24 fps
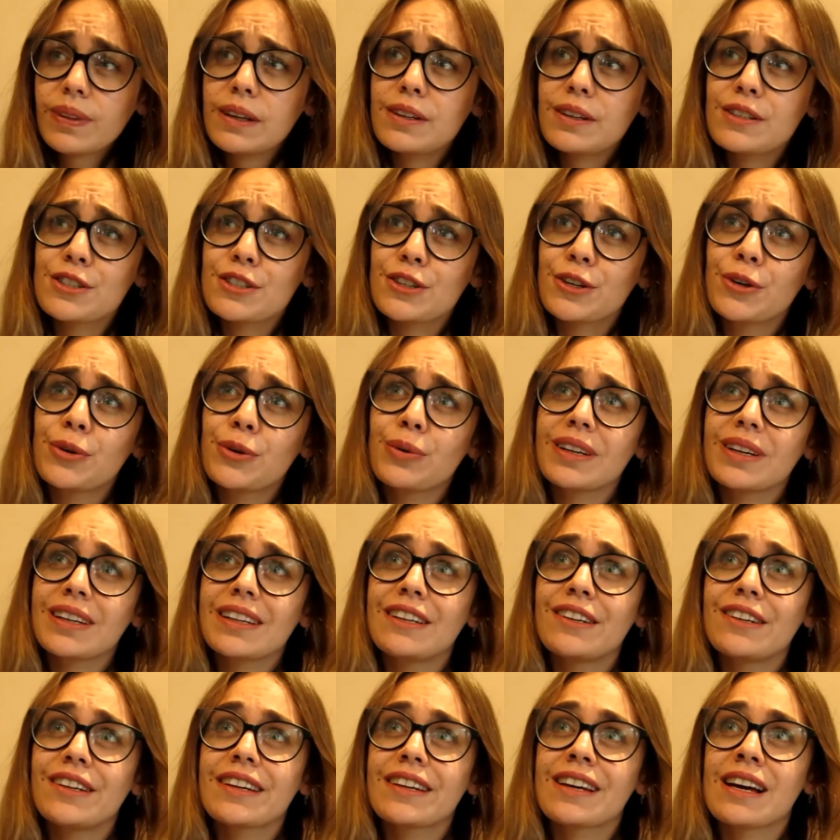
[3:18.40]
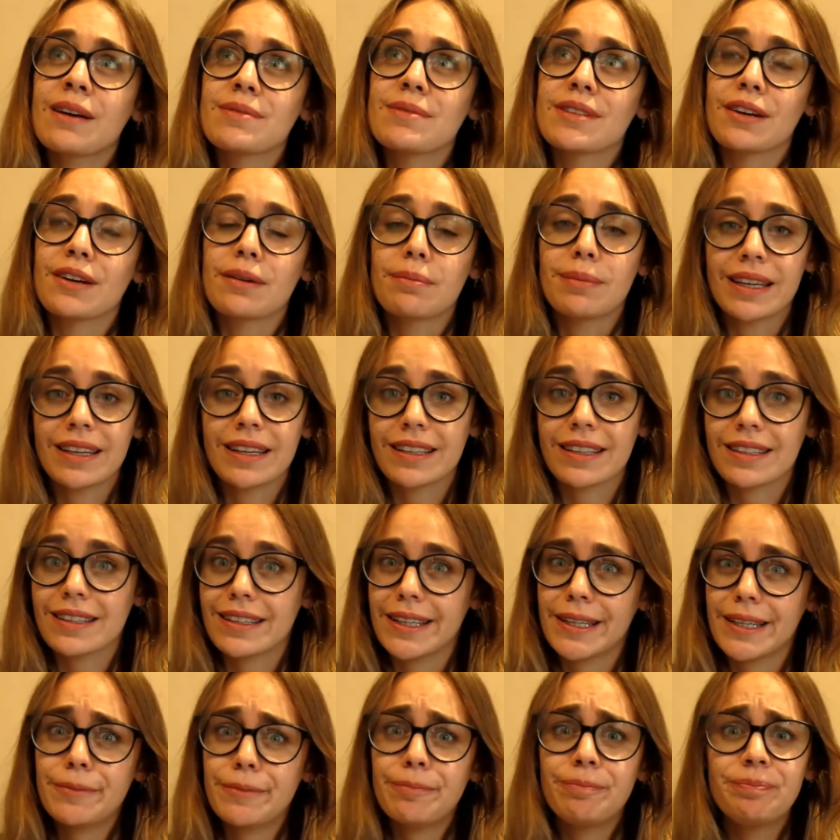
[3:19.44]
So what clearly comes out
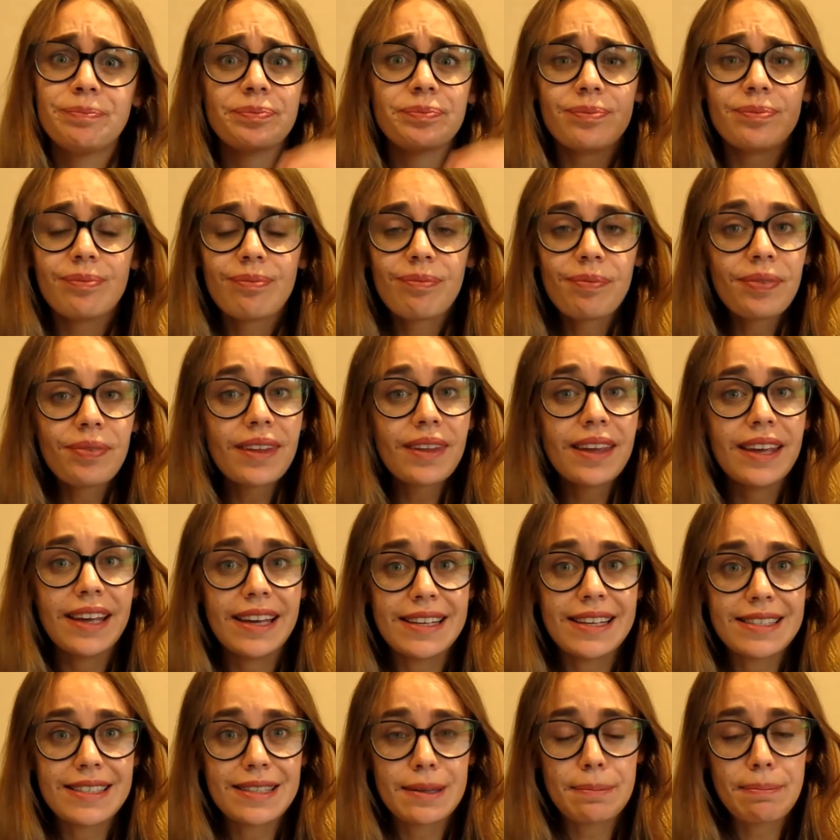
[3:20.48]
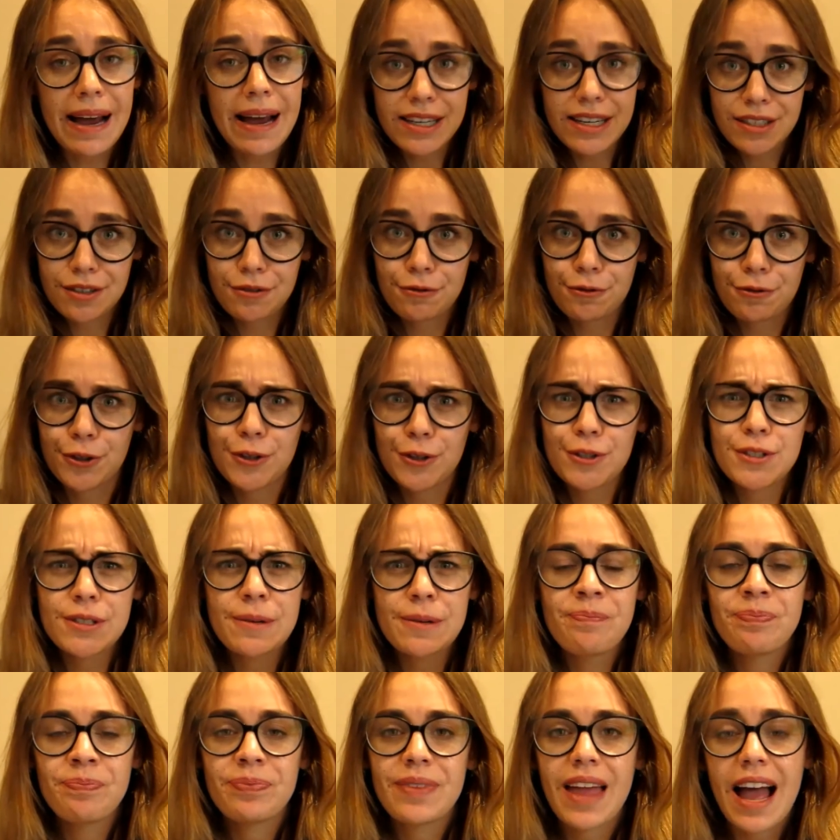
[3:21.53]
immediately is the passion fruit
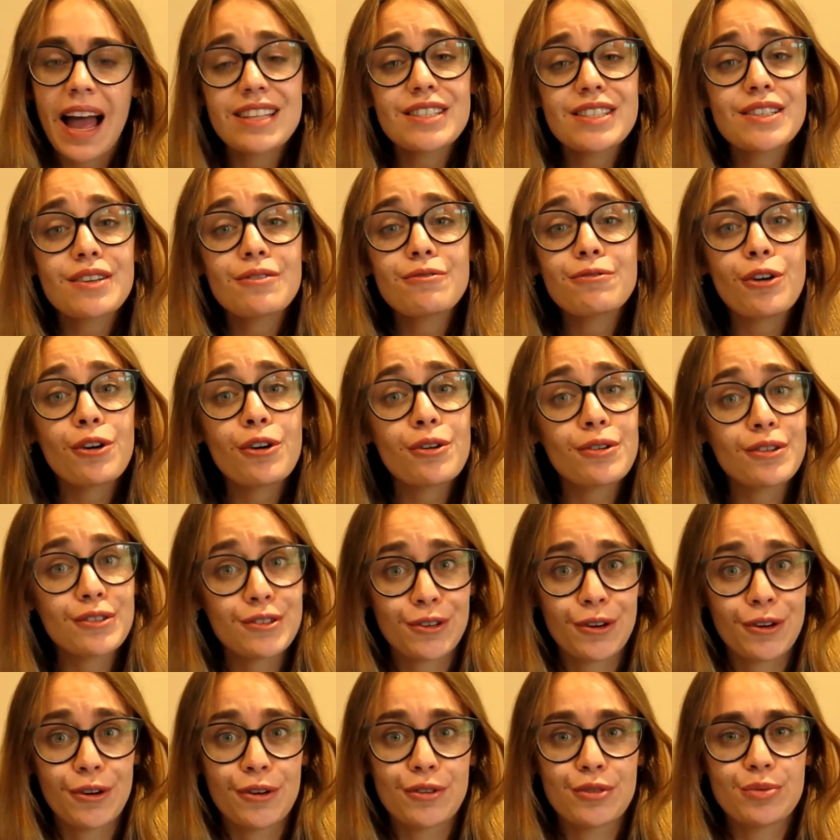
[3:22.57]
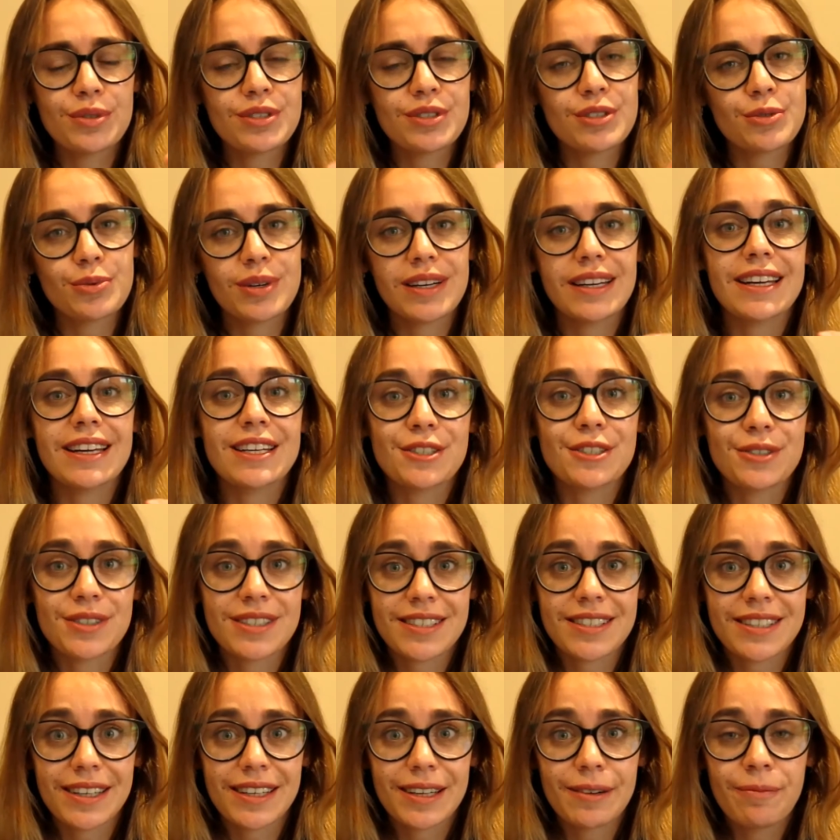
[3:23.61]
and some floral tones, which is really
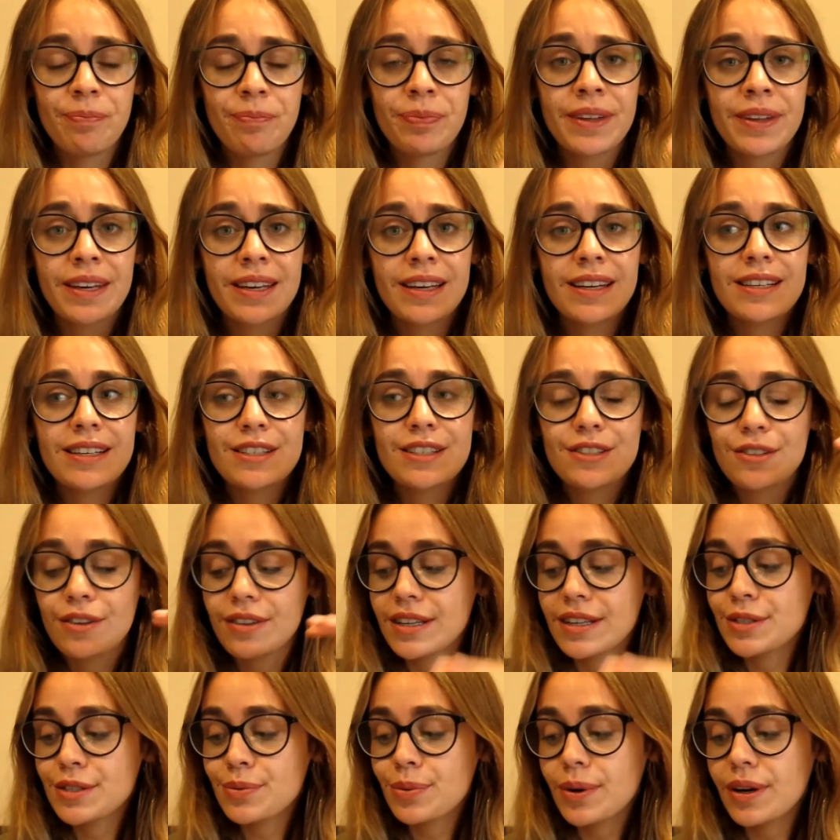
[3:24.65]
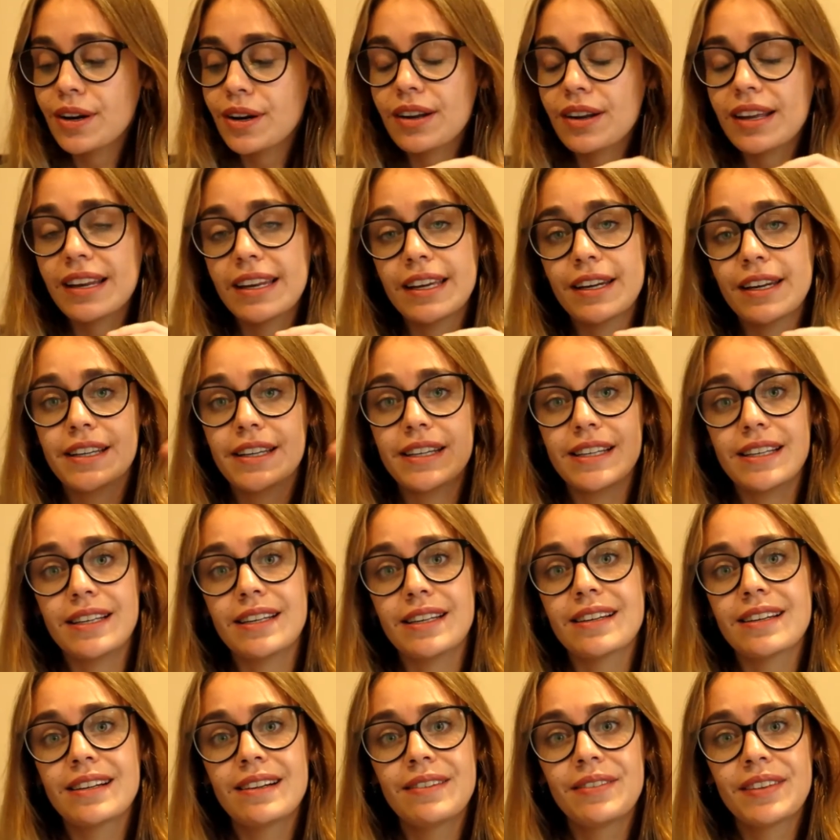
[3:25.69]
interesting. So this one
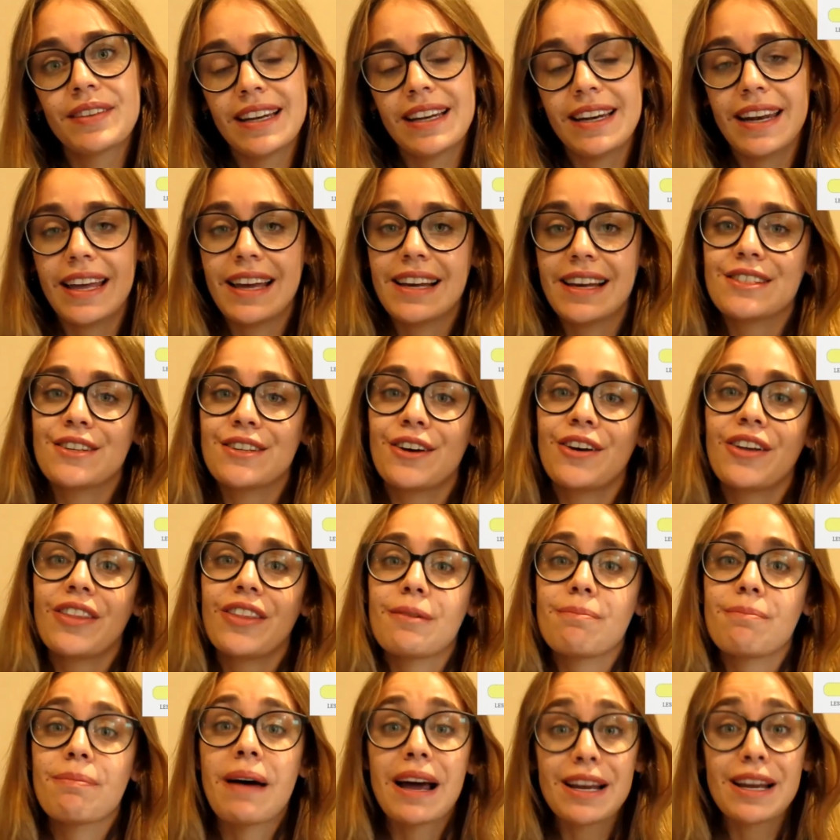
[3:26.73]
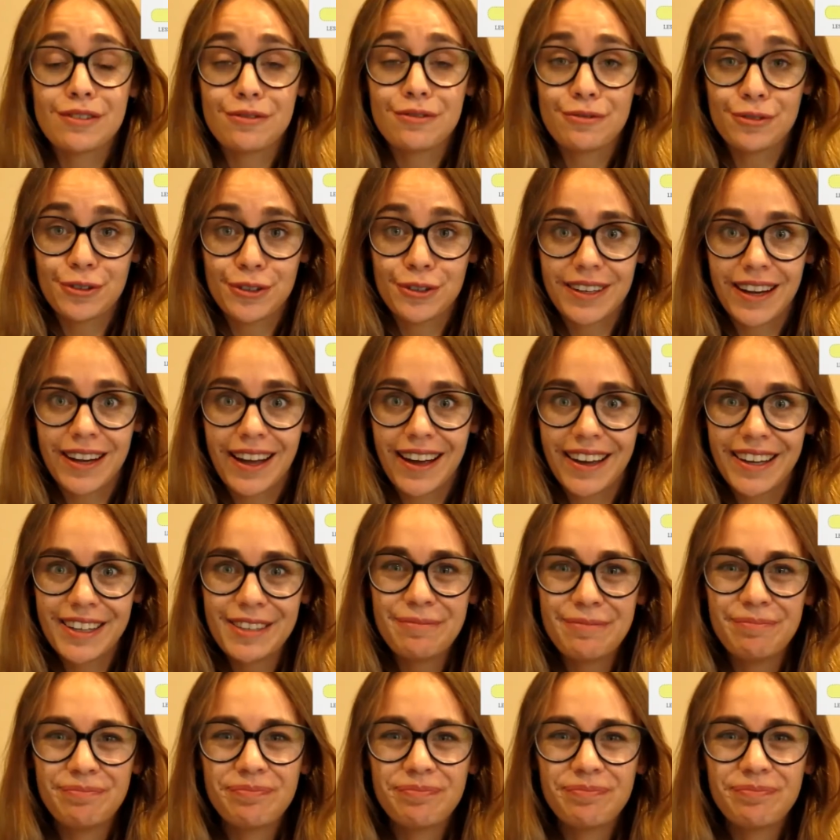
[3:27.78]
clearly lays on the passion fruit line